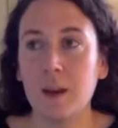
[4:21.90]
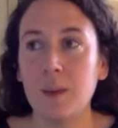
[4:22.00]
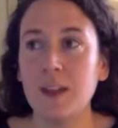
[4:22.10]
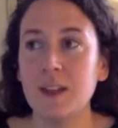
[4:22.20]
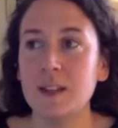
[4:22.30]
I
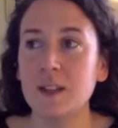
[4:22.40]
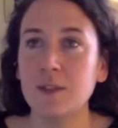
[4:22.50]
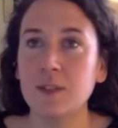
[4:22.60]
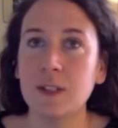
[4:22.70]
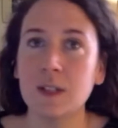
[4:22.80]
mean, it's
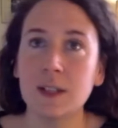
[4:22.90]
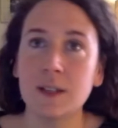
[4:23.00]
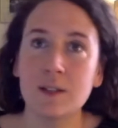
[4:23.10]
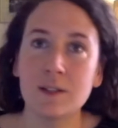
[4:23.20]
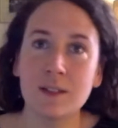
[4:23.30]
definitely
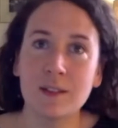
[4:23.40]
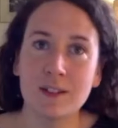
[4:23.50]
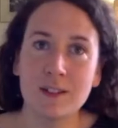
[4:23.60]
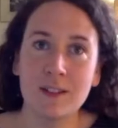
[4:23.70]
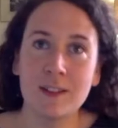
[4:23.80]

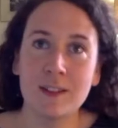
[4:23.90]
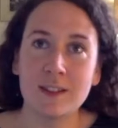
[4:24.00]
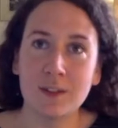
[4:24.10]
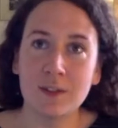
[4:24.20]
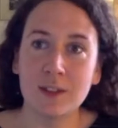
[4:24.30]
there's
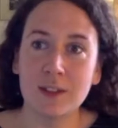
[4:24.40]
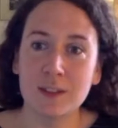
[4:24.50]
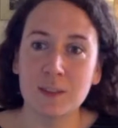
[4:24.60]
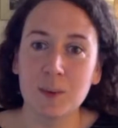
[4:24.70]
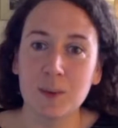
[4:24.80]
definitely a
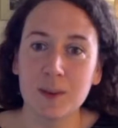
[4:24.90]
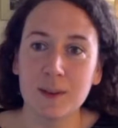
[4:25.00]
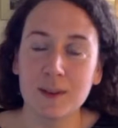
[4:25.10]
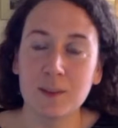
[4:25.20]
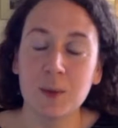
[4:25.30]

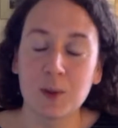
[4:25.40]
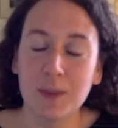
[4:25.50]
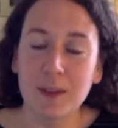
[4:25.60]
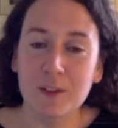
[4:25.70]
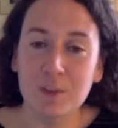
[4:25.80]
smaller
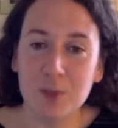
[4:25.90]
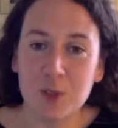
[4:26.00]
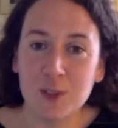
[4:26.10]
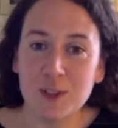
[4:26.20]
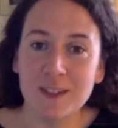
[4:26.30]
amount of
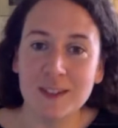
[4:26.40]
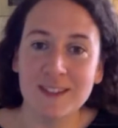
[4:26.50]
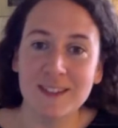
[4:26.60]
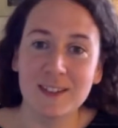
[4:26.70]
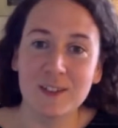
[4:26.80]
producers
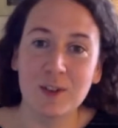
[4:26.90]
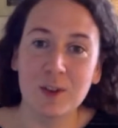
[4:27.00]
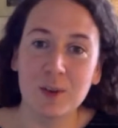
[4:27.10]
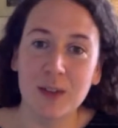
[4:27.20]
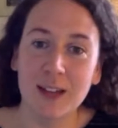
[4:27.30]
that
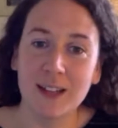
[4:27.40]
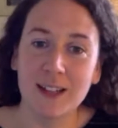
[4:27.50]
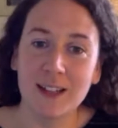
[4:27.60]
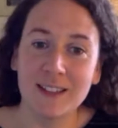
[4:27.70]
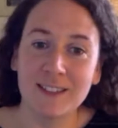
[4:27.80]
grow
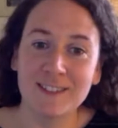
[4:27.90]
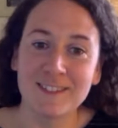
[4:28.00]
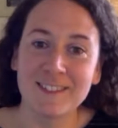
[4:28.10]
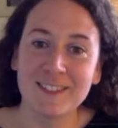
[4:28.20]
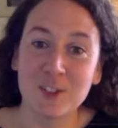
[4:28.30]
organically
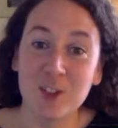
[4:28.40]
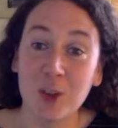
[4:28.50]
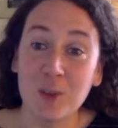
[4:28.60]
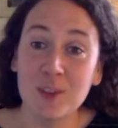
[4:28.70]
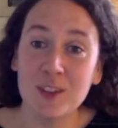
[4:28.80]
than
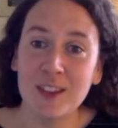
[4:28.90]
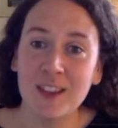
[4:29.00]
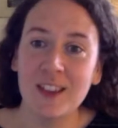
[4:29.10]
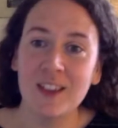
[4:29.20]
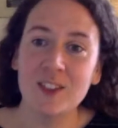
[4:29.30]
don't.
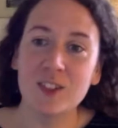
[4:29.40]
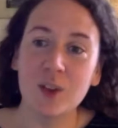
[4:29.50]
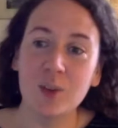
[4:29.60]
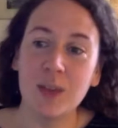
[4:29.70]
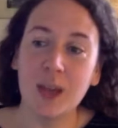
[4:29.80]
So
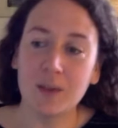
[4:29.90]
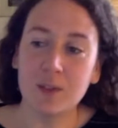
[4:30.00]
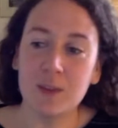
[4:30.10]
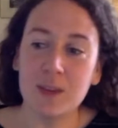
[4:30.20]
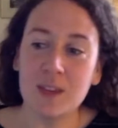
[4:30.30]
we have
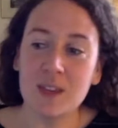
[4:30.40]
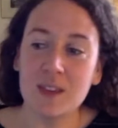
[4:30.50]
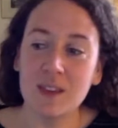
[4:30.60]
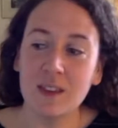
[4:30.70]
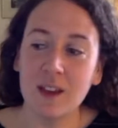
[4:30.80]
to be.
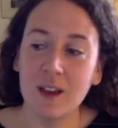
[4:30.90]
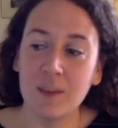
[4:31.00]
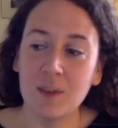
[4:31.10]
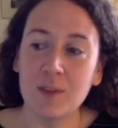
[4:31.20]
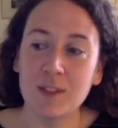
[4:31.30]

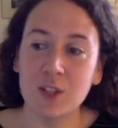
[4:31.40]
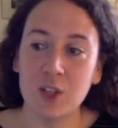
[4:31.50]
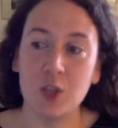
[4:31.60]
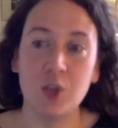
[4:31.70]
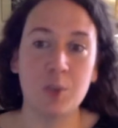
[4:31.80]
There isn't a
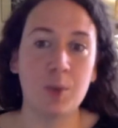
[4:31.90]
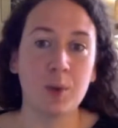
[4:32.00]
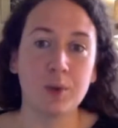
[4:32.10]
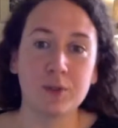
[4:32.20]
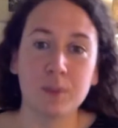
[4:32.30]
huge
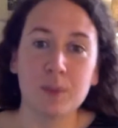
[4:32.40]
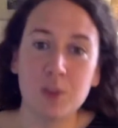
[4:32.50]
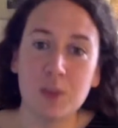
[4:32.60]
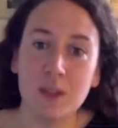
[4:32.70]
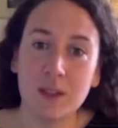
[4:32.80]
pool from
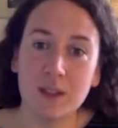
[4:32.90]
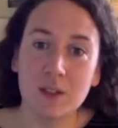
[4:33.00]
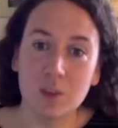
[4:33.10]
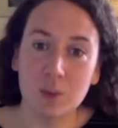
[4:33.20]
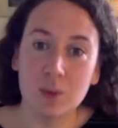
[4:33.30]
which we can
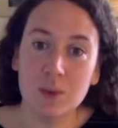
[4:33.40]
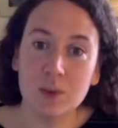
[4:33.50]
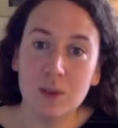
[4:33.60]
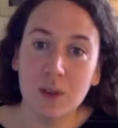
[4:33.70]
source,